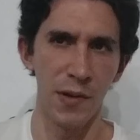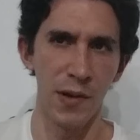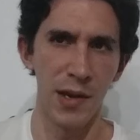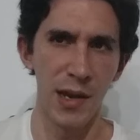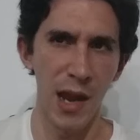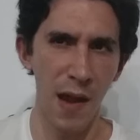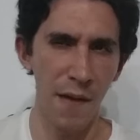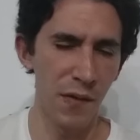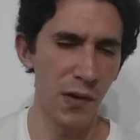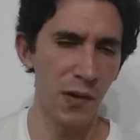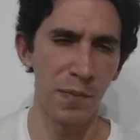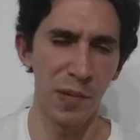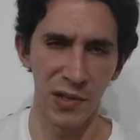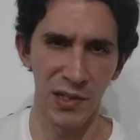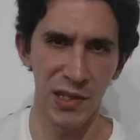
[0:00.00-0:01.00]
never
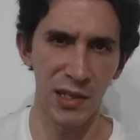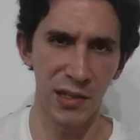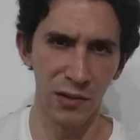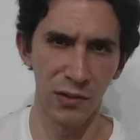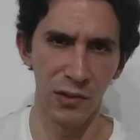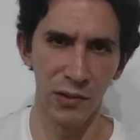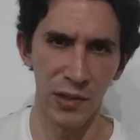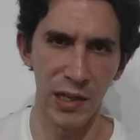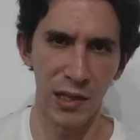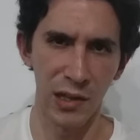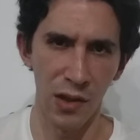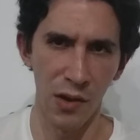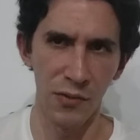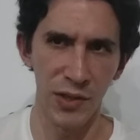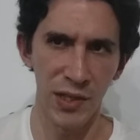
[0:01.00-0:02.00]
particularly
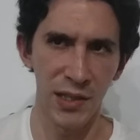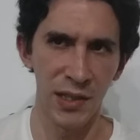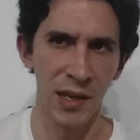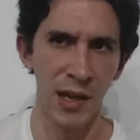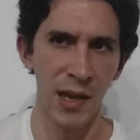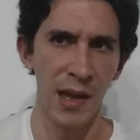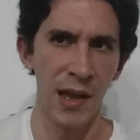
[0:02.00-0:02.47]
close,